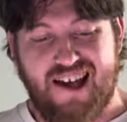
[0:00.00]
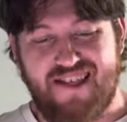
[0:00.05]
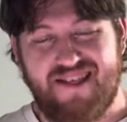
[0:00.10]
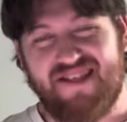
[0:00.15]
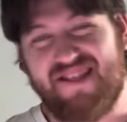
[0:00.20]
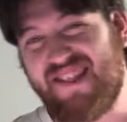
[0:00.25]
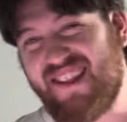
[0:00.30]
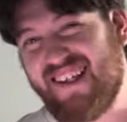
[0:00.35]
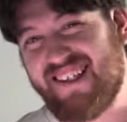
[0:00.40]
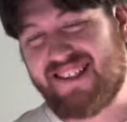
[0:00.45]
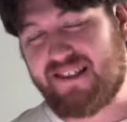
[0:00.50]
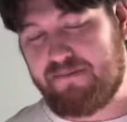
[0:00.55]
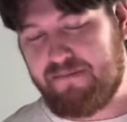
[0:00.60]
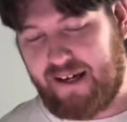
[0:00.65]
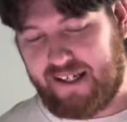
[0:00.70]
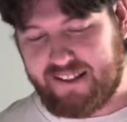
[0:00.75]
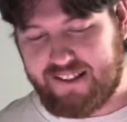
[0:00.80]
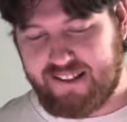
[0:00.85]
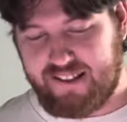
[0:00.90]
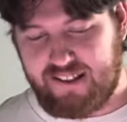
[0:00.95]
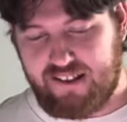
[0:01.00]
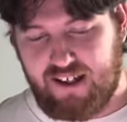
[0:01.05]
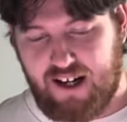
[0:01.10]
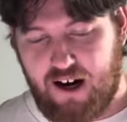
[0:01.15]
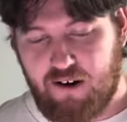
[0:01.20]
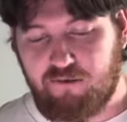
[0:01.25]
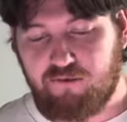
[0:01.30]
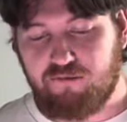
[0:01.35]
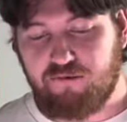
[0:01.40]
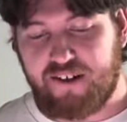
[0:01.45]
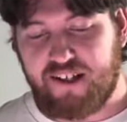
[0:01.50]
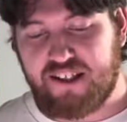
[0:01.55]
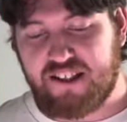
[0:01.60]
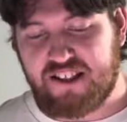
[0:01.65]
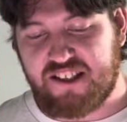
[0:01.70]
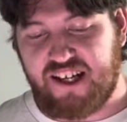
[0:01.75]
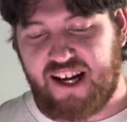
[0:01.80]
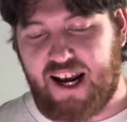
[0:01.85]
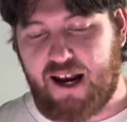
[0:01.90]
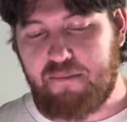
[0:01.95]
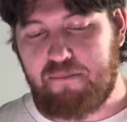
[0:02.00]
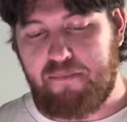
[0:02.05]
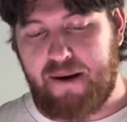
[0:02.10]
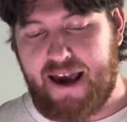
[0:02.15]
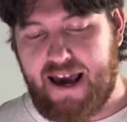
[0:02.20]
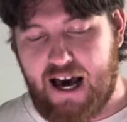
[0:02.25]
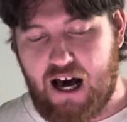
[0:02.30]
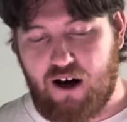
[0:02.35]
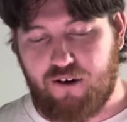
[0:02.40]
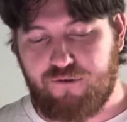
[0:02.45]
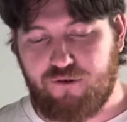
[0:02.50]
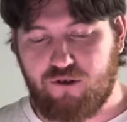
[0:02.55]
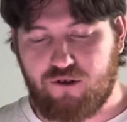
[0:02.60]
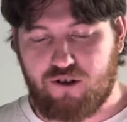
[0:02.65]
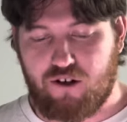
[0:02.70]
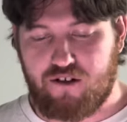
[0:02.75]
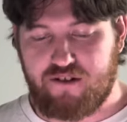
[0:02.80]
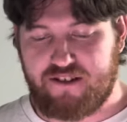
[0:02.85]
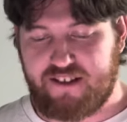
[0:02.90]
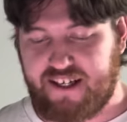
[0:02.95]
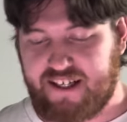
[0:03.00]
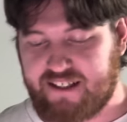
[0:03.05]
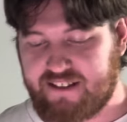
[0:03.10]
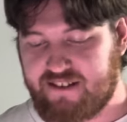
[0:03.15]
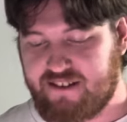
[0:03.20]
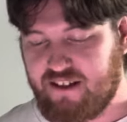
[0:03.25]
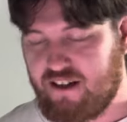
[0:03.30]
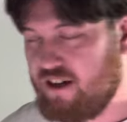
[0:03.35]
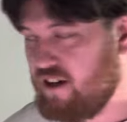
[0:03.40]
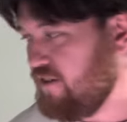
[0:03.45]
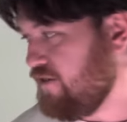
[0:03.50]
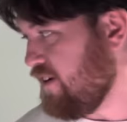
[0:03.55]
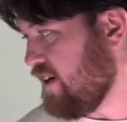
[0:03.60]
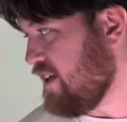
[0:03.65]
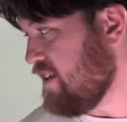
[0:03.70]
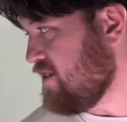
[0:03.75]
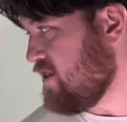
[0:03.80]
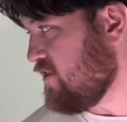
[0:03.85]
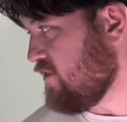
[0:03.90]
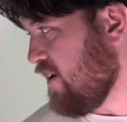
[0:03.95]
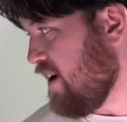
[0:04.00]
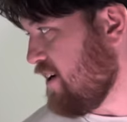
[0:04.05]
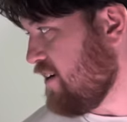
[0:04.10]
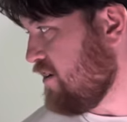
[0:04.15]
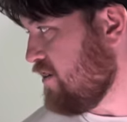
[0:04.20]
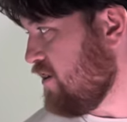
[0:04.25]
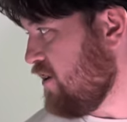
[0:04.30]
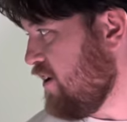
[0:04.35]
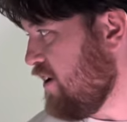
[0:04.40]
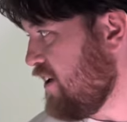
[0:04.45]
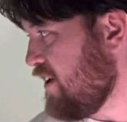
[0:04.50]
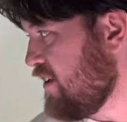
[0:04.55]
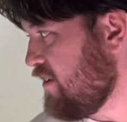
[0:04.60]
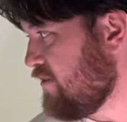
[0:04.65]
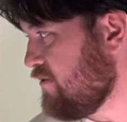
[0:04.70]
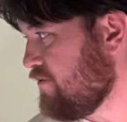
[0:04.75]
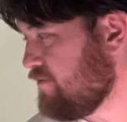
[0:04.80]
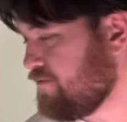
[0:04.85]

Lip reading: This makes it a rich and powerful context for integrated learning.